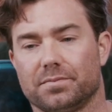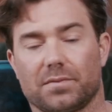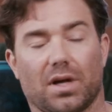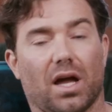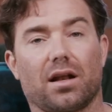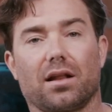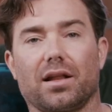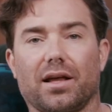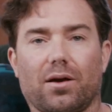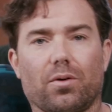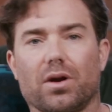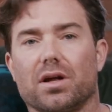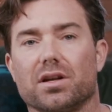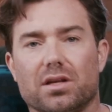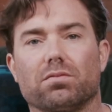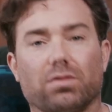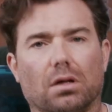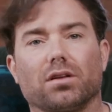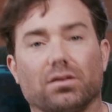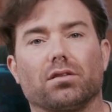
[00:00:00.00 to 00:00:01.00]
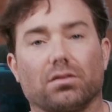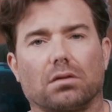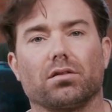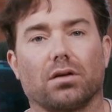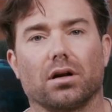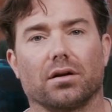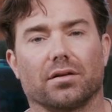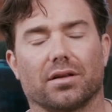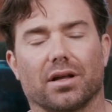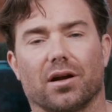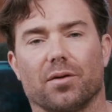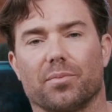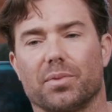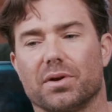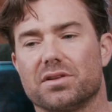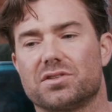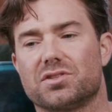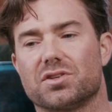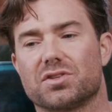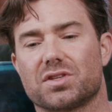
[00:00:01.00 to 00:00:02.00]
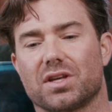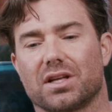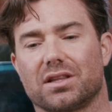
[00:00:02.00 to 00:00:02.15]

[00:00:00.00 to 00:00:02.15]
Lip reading: kind of like what I did right there, but it's just